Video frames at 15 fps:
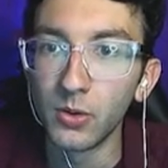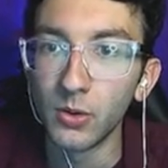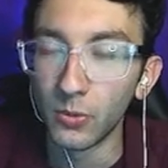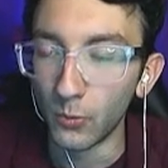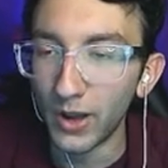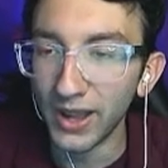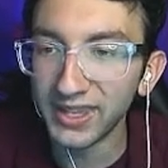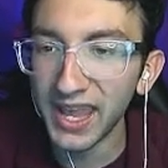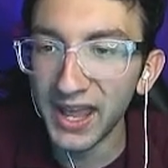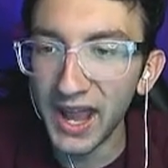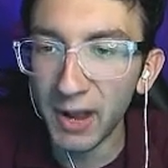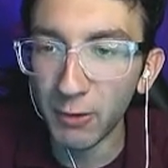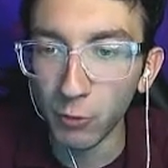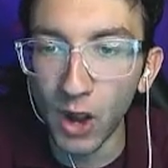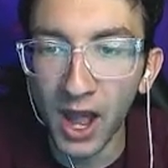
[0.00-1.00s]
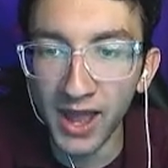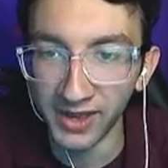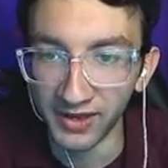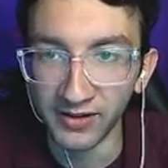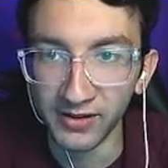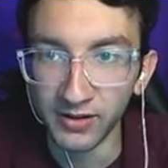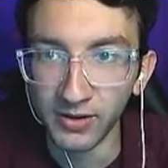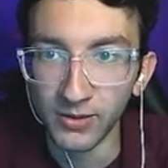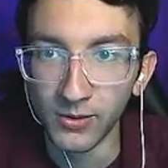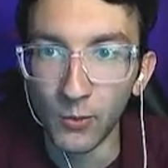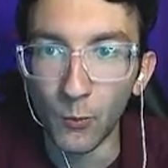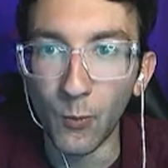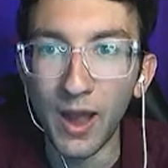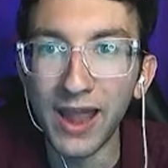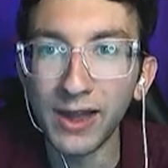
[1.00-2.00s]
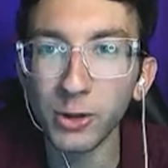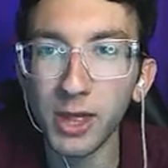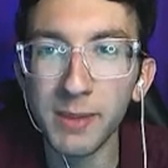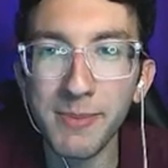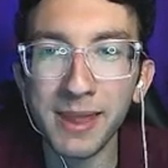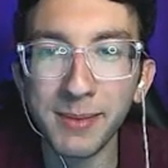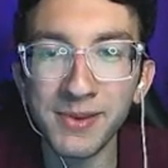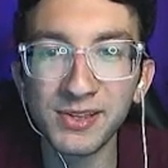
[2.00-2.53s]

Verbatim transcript: Why can't I run? Why do they make me